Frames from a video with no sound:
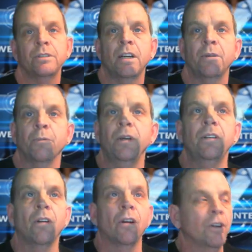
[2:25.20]
I read
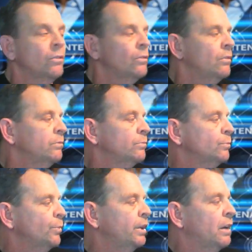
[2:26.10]
an article,
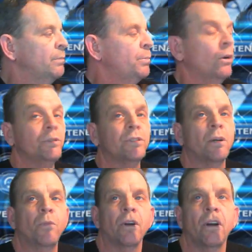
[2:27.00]
post
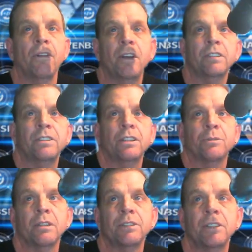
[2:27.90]
somewhere I think is
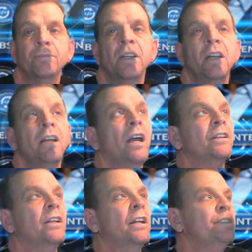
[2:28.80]
interesting,
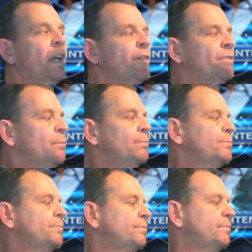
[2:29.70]
and then I save them.
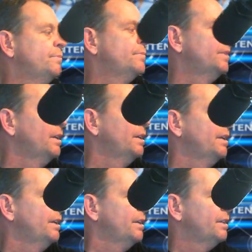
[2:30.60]

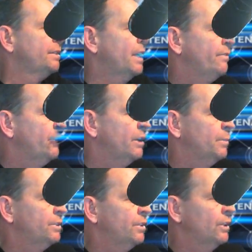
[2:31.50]
Save them
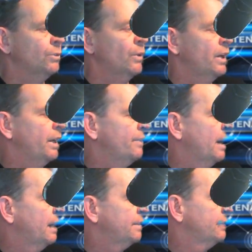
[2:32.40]
in such a way
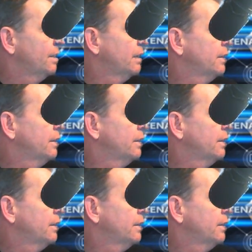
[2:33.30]
that I'm